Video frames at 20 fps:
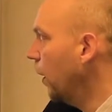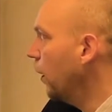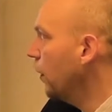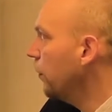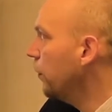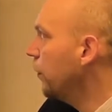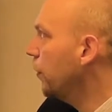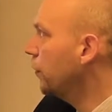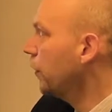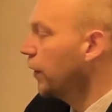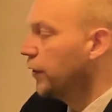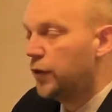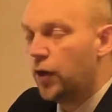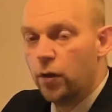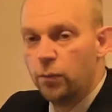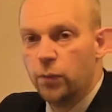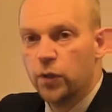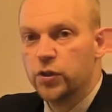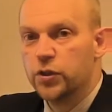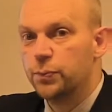There are no
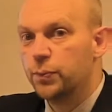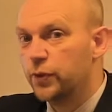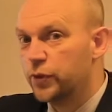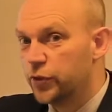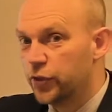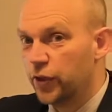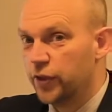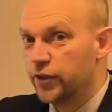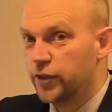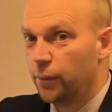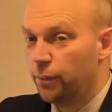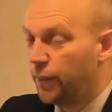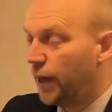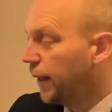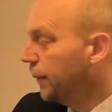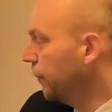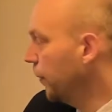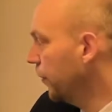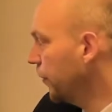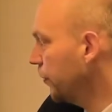multiple choice on
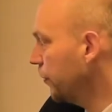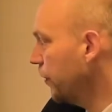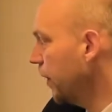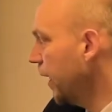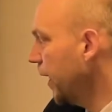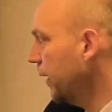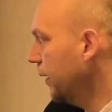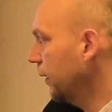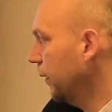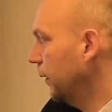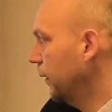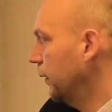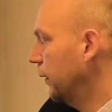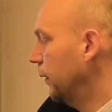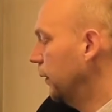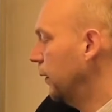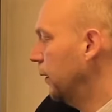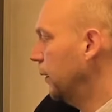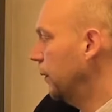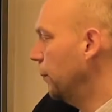paper 3,
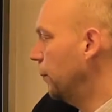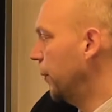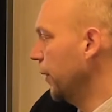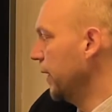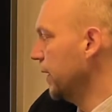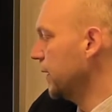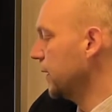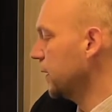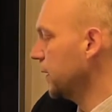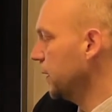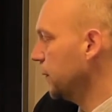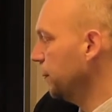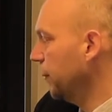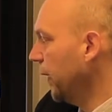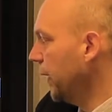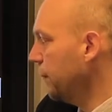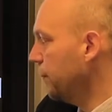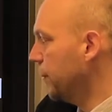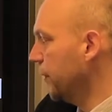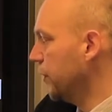but it's
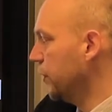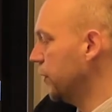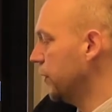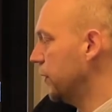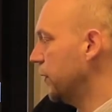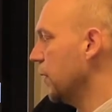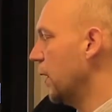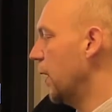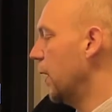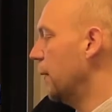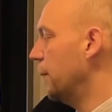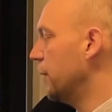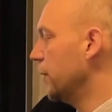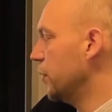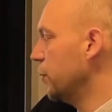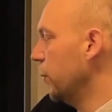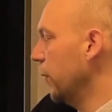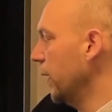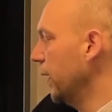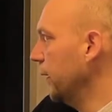split
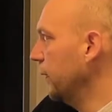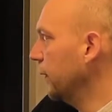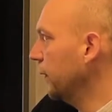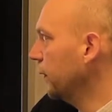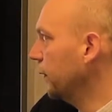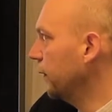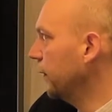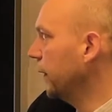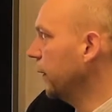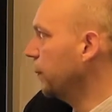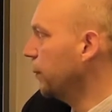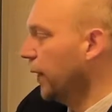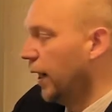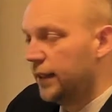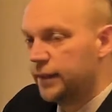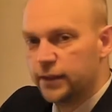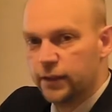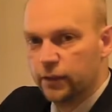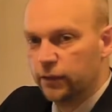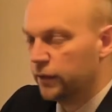between the
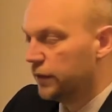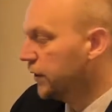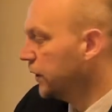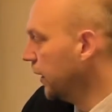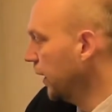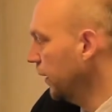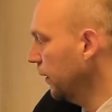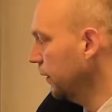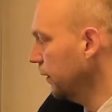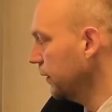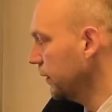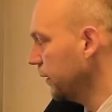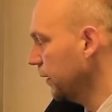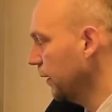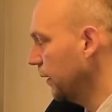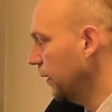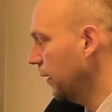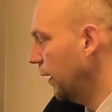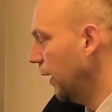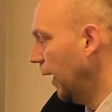practical skills
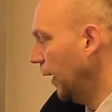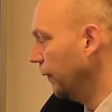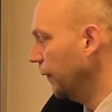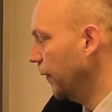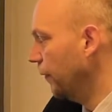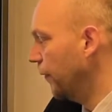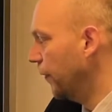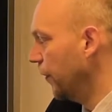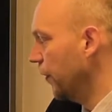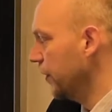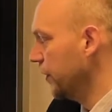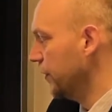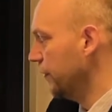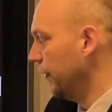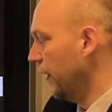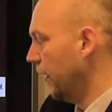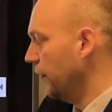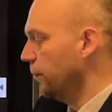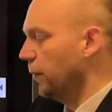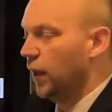and then
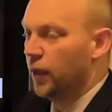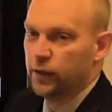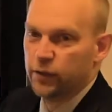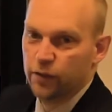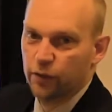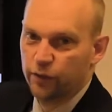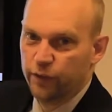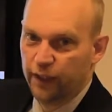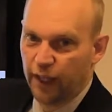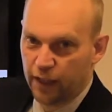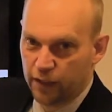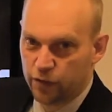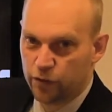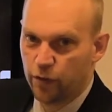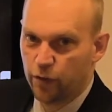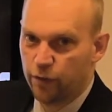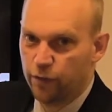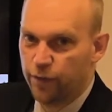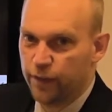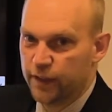35 marks on the
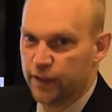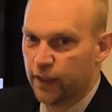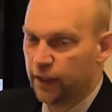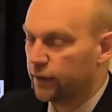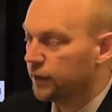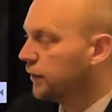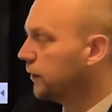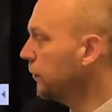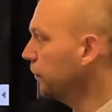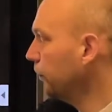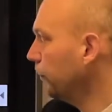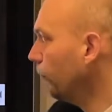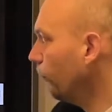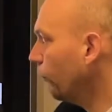astrophysics.